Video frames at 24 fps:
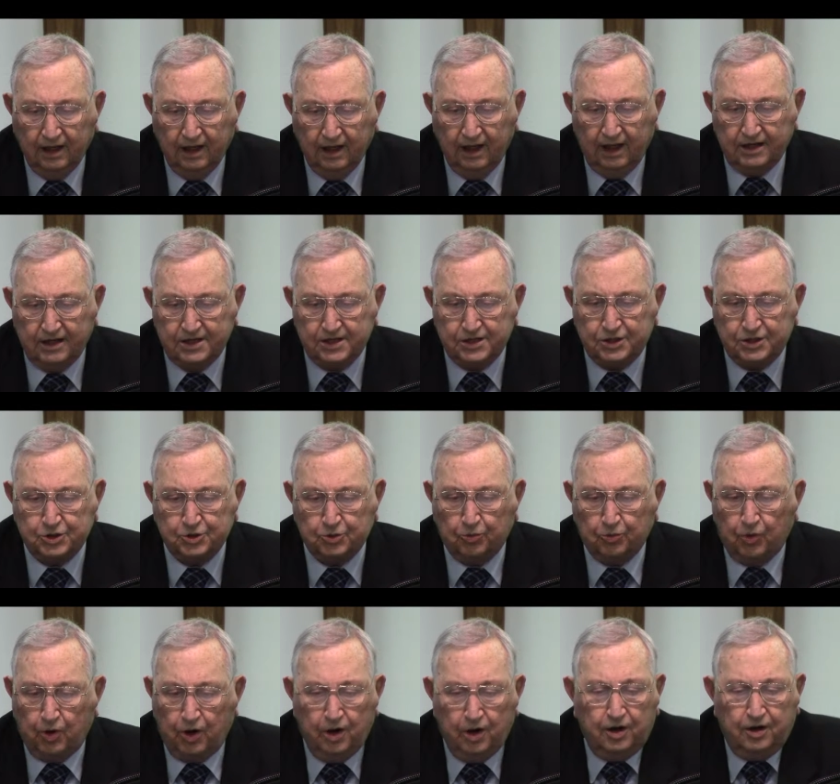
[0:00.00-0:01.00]
It is the
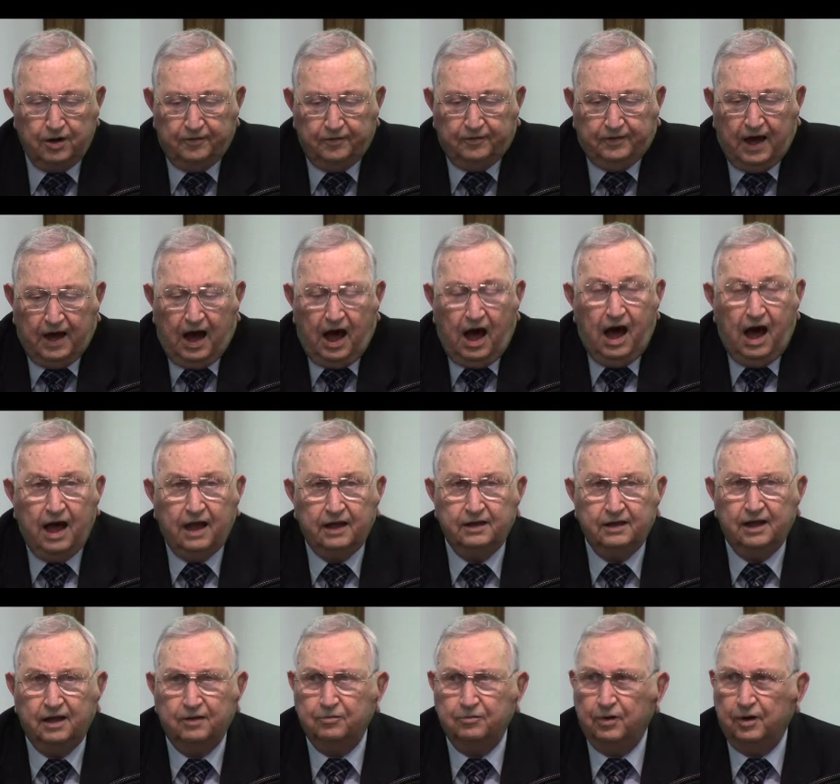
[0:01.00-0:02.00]
Word of
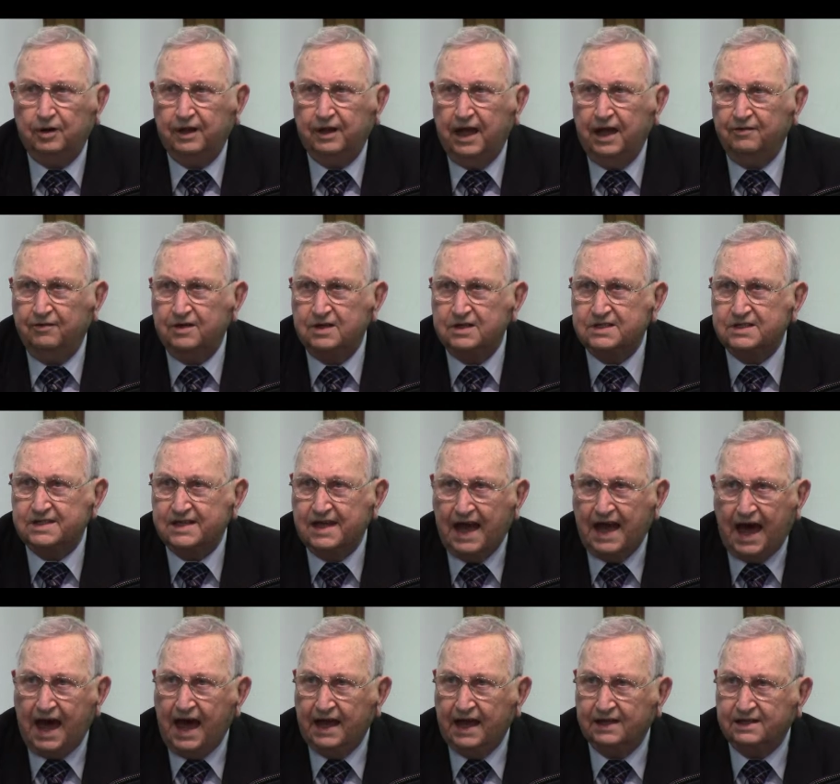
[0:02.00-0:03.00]
God that will give us
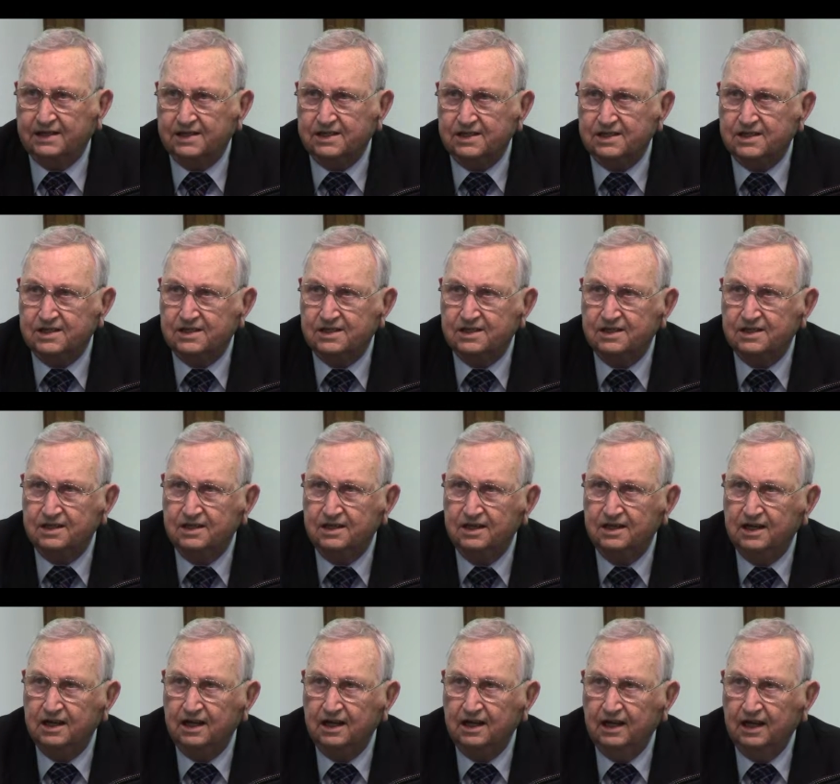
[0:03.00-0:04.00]
guidance.
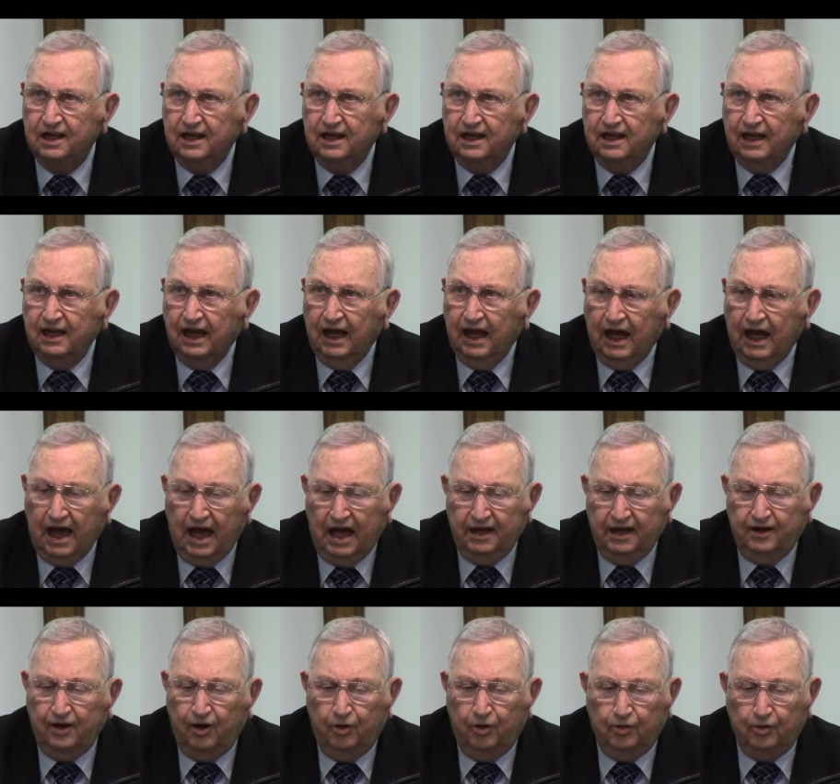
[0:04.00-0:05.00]

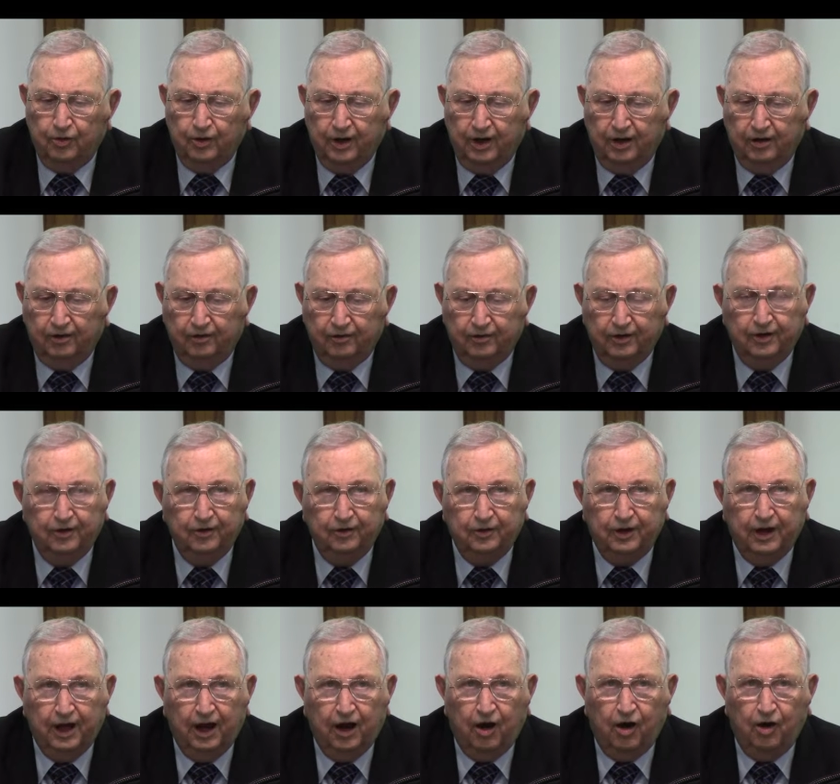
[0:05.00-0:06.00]
I know, you know, you
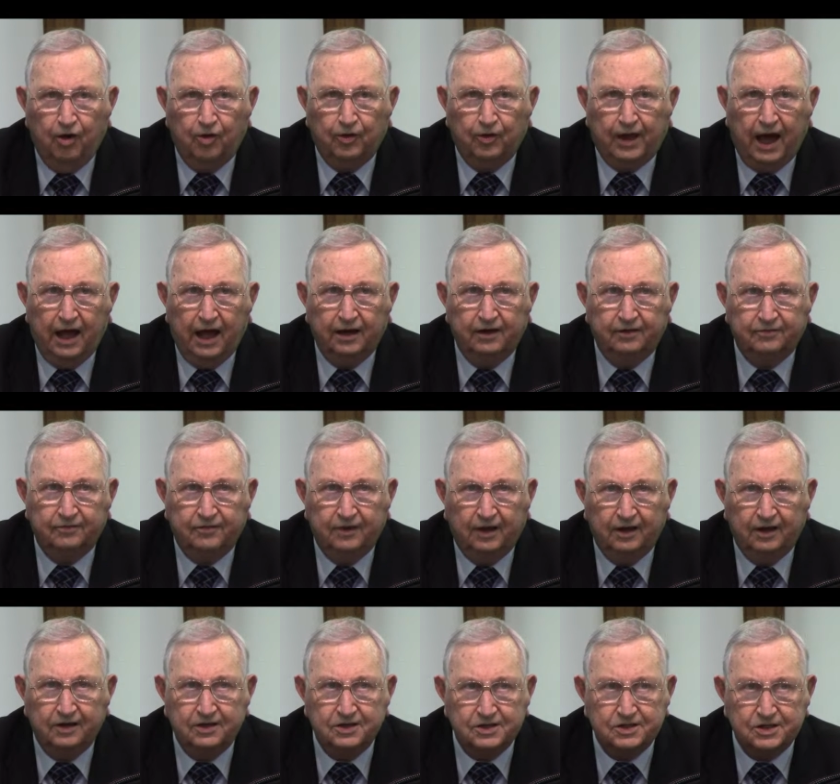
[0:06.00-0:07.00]
get all kinds of
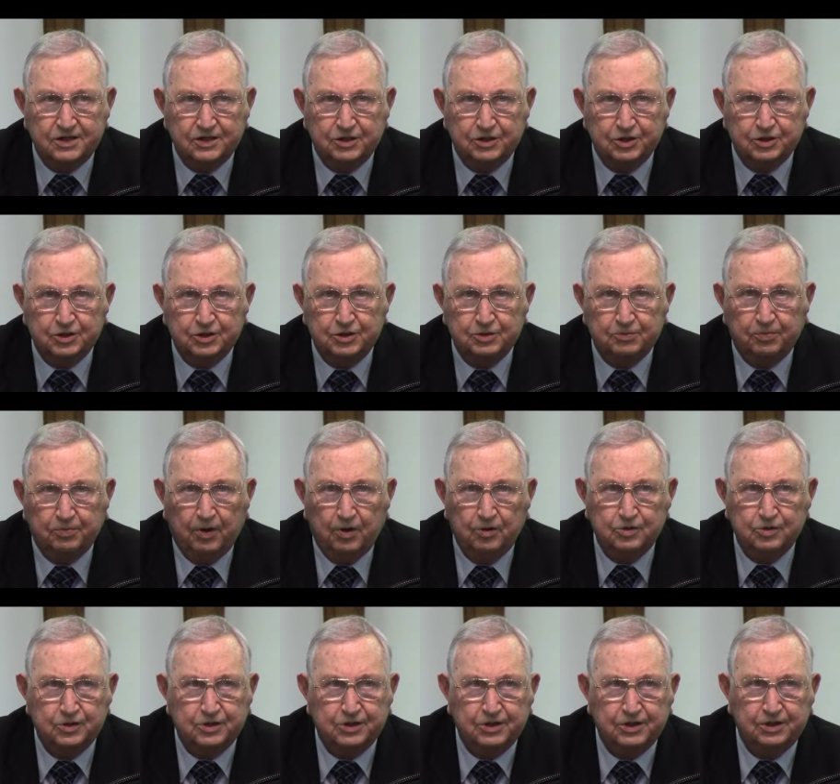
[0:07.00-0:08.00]
things that you're
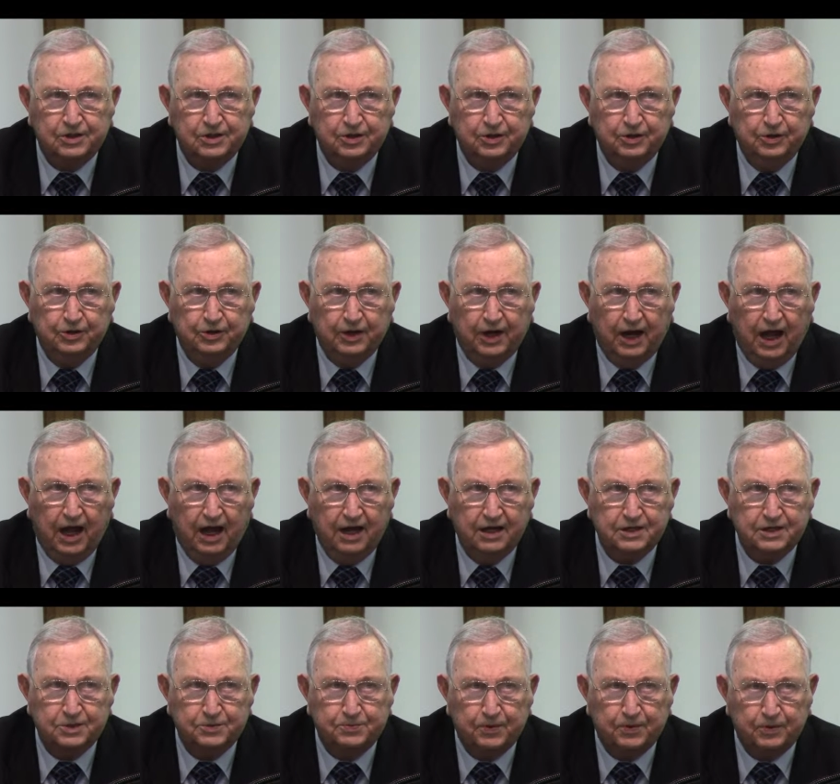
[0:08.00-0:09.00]
supposed to do and how
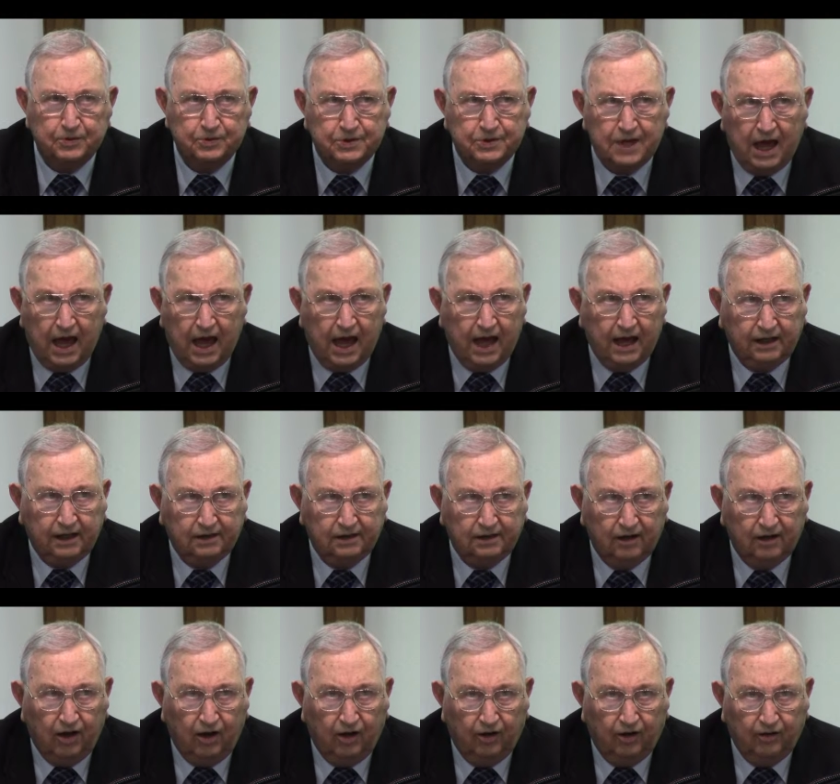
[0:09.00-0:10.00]
you're supposed to act
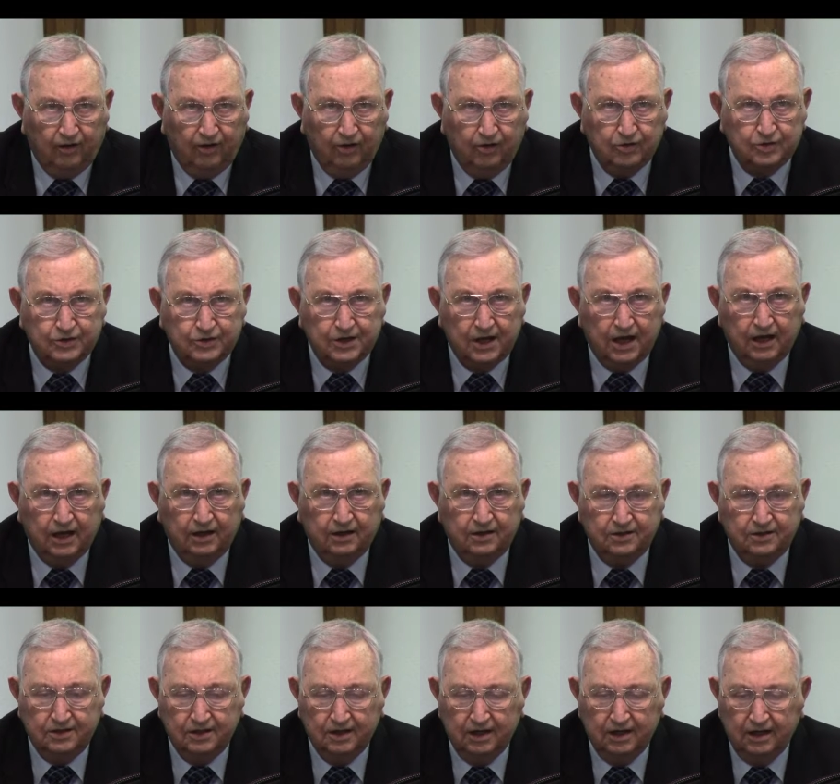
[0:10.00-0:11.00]
and all those
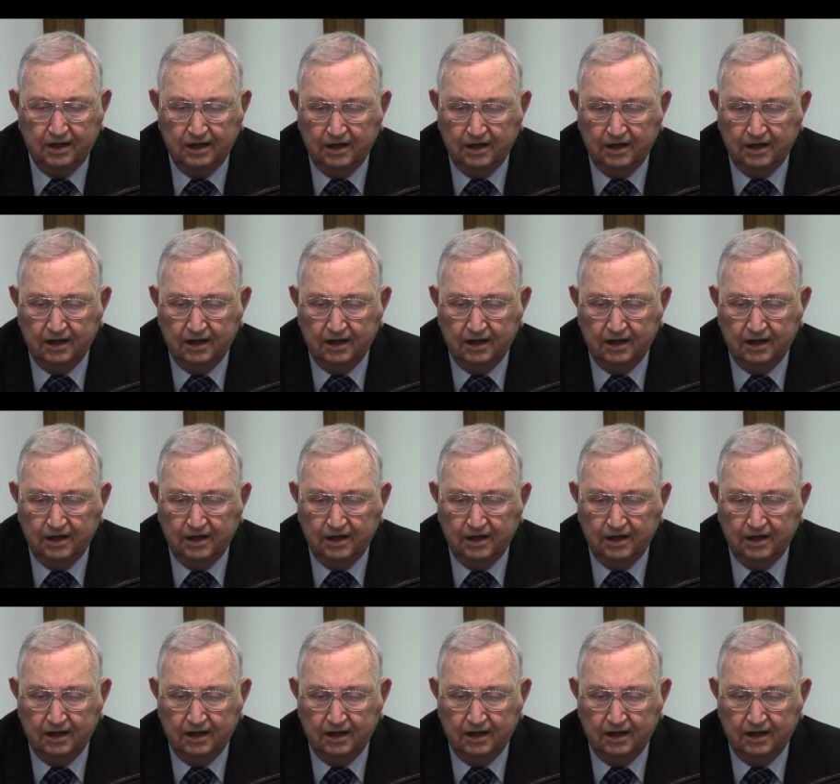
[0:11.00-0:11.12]
things